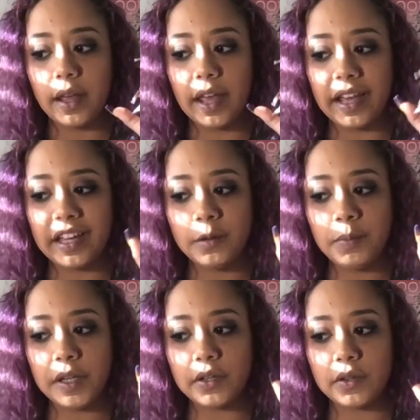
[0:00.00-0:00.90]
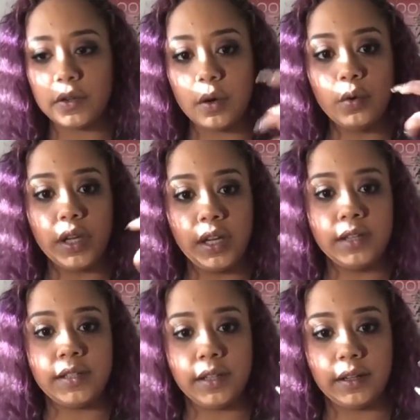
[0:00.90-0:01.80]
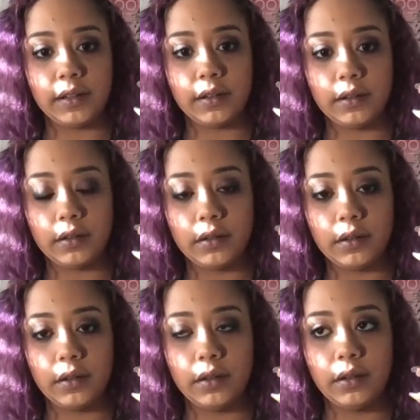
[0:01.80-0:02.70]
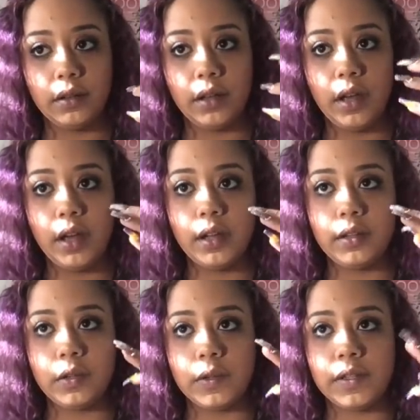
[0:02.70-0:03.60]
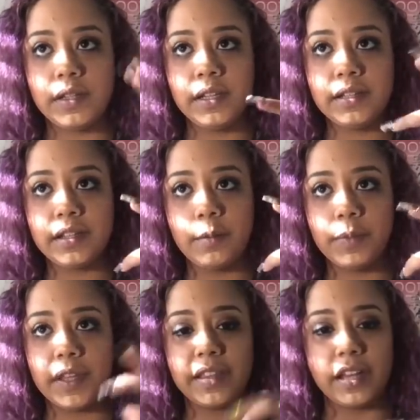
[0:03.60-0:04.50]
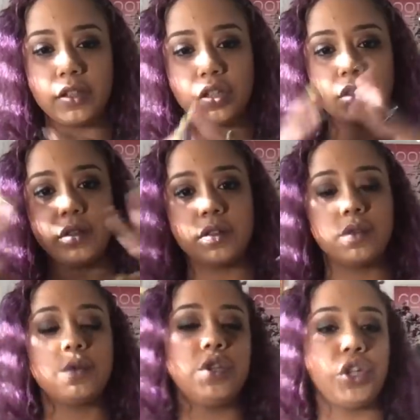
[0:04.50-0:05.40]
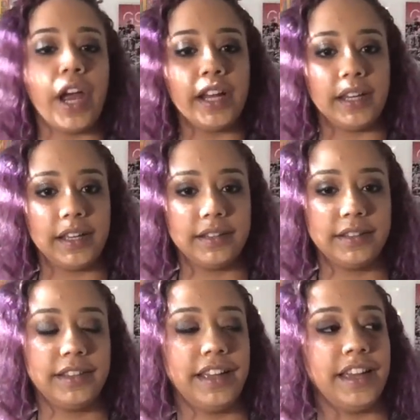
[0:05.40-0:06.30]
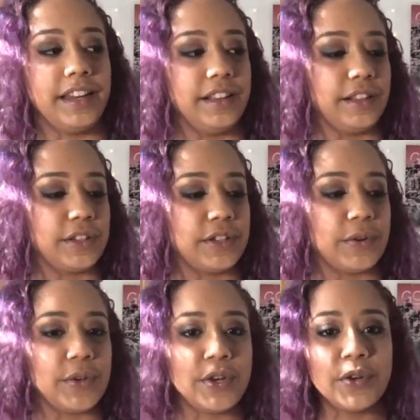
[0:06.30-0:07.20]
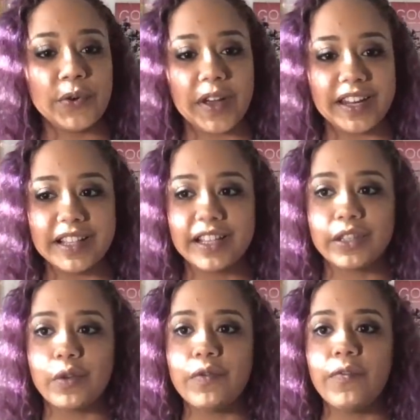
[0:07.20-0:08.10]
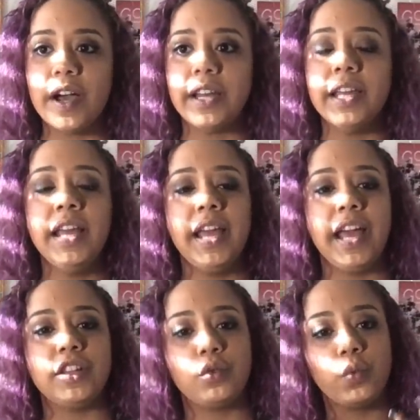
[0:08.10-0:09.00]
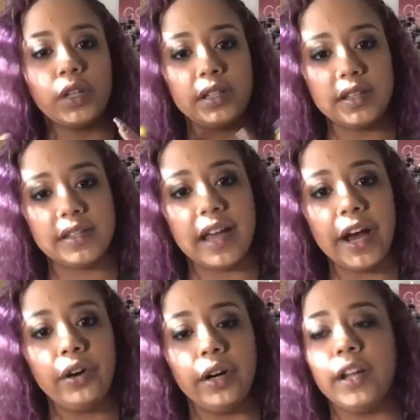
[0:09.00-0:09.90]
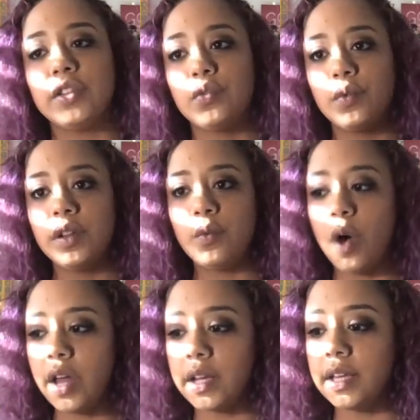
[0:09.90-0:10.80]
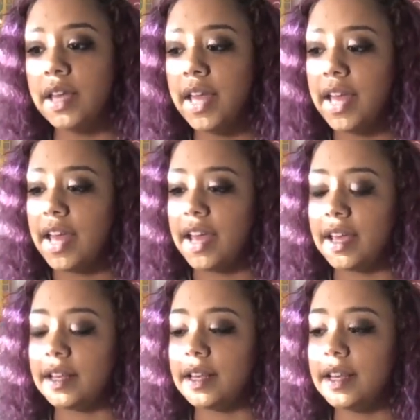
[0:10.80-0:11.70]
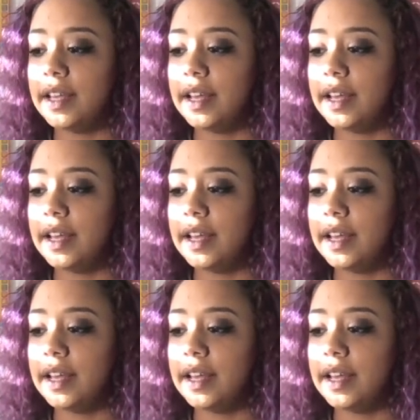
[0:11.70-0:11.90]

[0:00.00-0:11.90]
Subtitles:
it can be so easy to see something that just looks so shiny and it looks so new and it looks so fun and to really desire it and to really want it. And